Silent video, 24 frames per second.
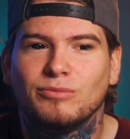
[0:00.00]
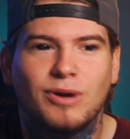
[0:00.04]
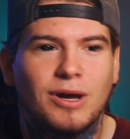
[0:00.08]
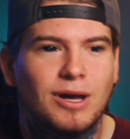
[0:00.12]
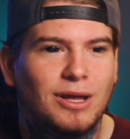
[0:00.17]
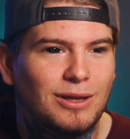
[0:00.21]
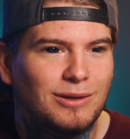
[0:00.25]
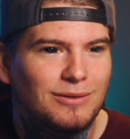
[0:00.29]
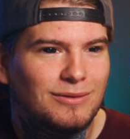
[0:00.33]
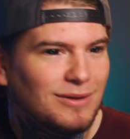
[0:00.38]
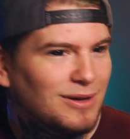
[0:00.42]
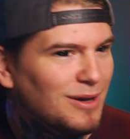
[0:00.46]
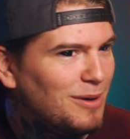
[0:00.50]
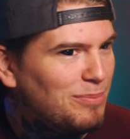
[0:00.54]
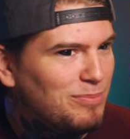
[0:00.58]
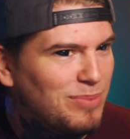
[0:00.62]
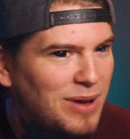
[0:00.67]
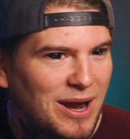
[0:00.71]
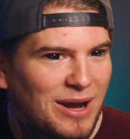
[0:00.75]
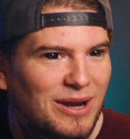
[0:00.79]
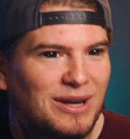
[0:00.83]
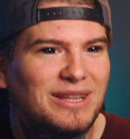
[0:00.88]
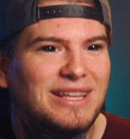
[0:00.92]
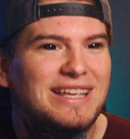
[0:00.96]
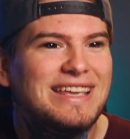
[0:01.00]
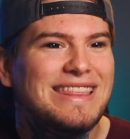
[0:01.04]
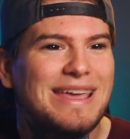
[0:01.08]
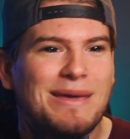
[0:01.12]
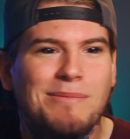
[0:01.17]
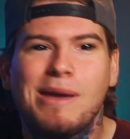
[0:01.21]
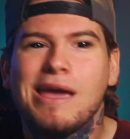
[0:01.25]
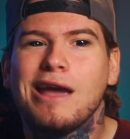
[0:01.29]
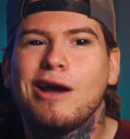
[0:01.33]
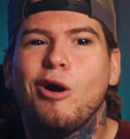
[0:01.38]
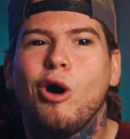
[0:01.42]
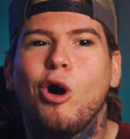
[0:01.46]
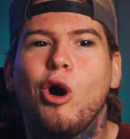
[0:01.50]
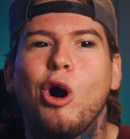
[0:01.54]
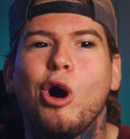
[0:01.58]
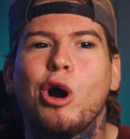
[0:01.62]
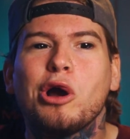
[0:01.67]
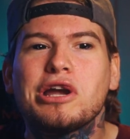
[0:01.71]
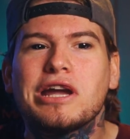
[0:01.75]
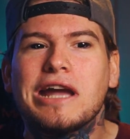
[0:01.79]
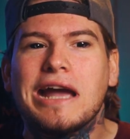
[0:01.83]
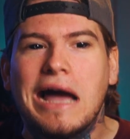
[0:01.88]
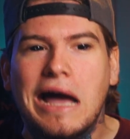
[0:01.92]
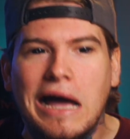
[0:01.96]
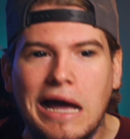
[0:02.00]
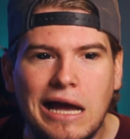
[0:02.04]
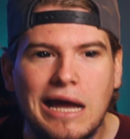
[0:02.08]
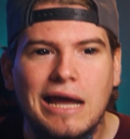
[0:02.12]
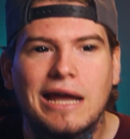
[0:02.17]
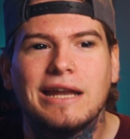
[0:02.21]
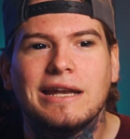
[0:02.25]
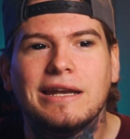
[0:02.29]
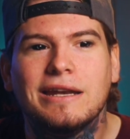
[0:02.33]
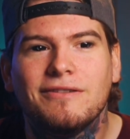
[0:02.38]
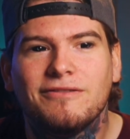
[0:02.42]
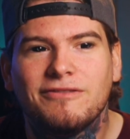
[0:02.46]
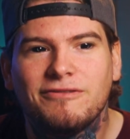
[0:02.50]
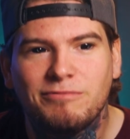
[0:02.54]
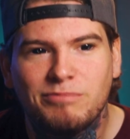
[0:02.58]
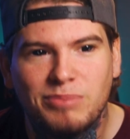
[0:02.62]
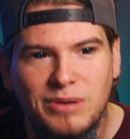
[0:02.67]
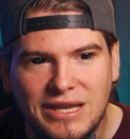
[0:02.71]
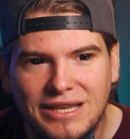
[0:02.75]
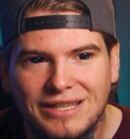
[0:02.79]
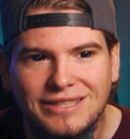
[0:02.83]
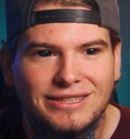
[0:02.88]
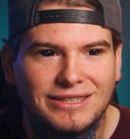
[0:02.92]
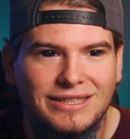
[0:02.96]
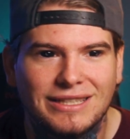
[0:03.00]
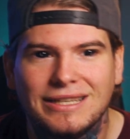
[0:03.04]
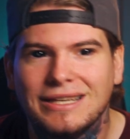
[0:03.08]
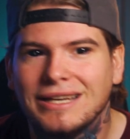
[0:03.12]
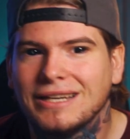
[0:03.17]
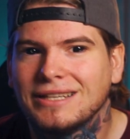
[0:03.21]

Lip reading: Well, apparently they make all kind of PC